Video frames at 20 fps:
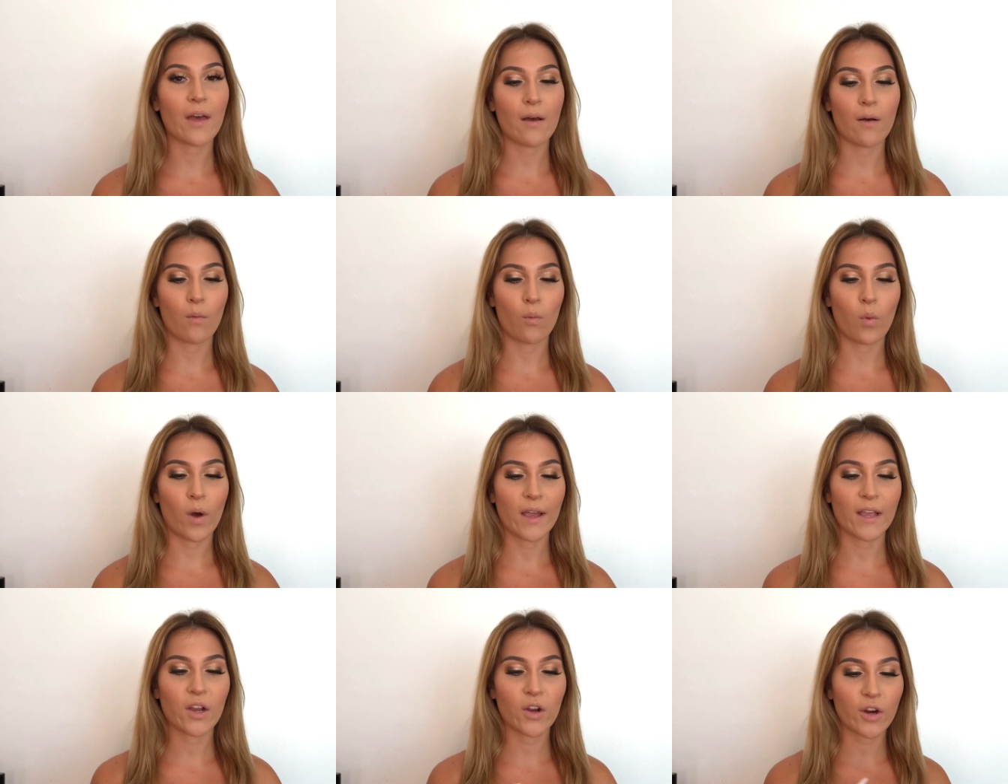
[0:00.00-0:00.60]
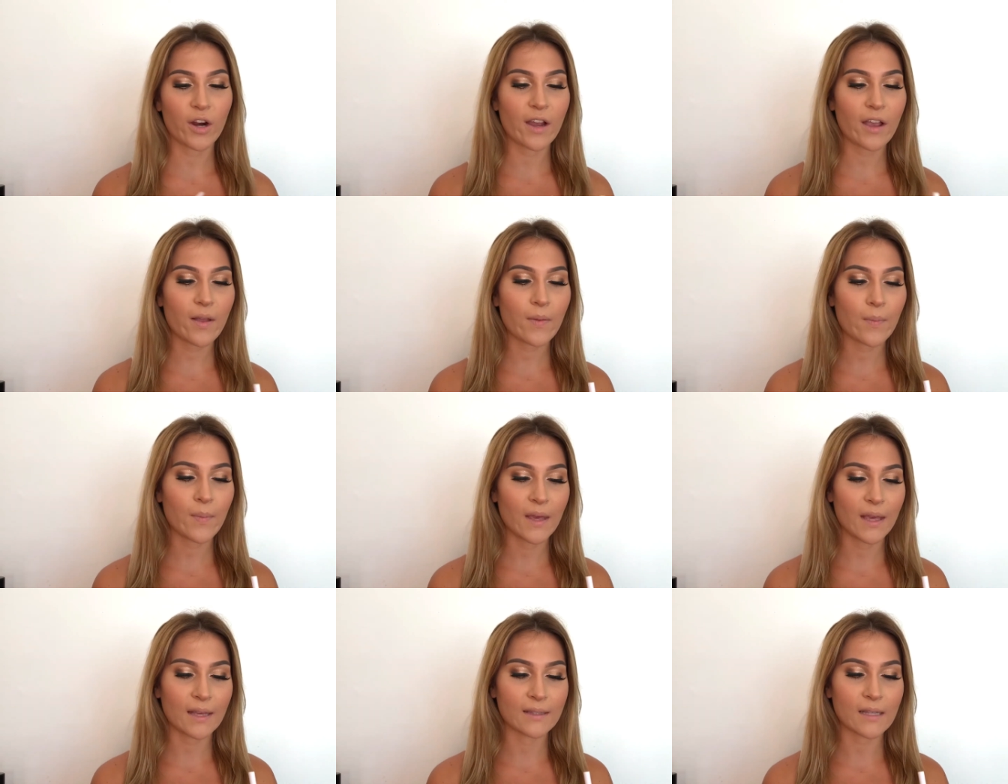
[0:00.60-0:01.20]
a white
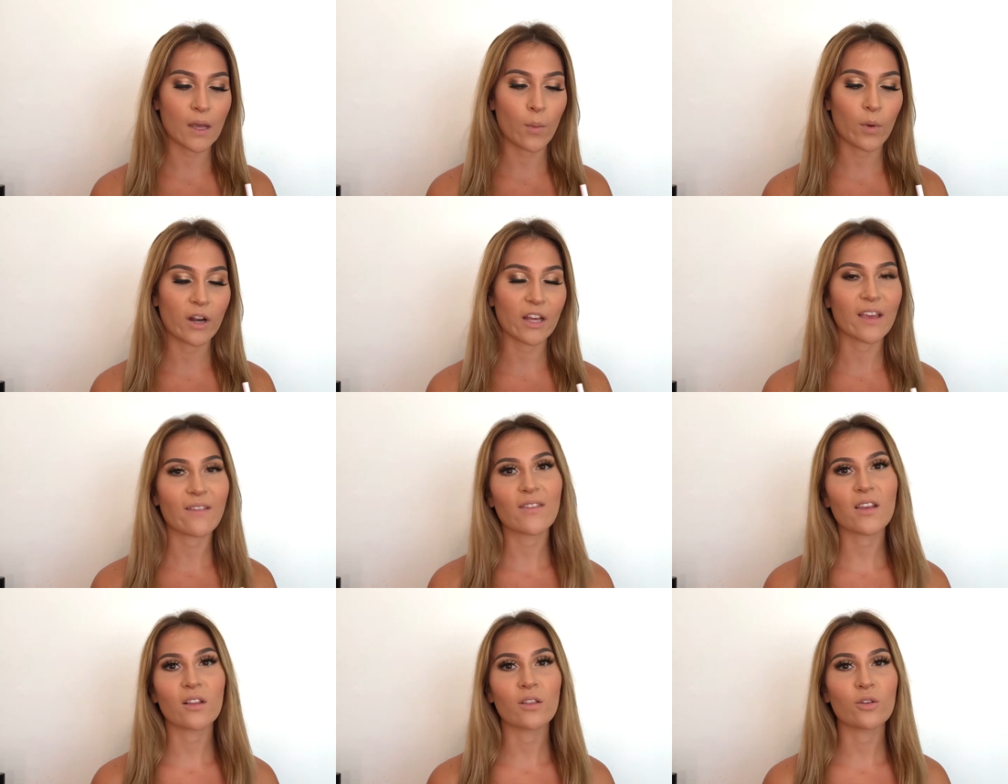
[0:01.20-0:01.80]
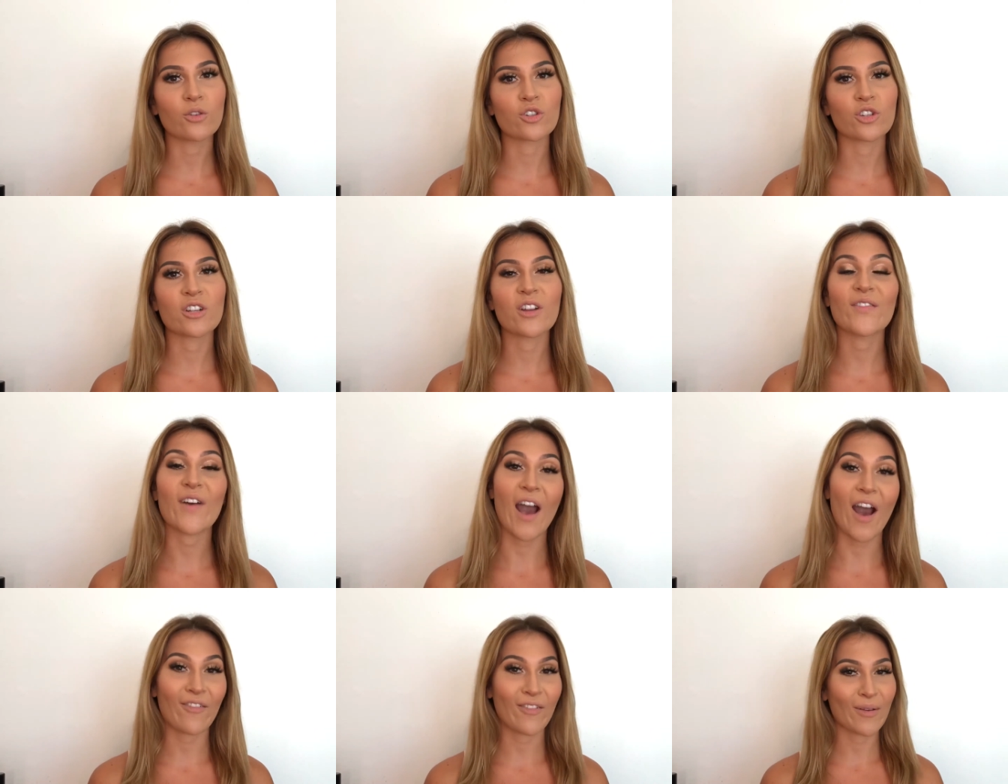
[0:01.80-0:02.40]
crayon because I want to give the illusion of
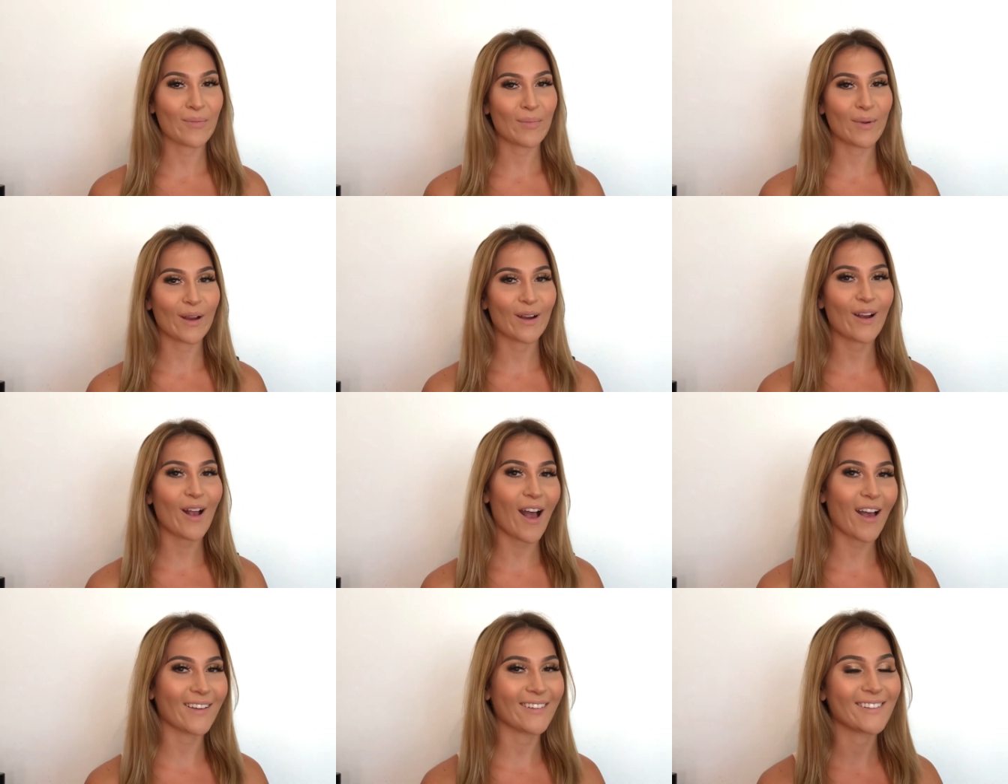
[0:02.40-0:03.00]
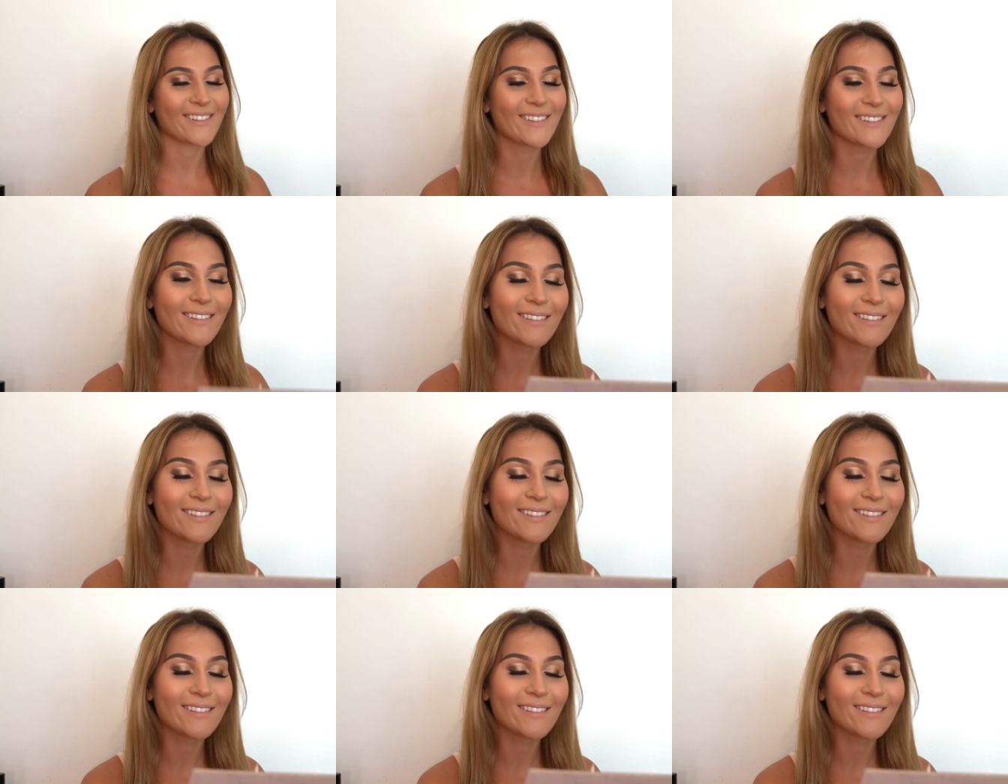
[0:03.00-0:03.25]
having bigger eyes.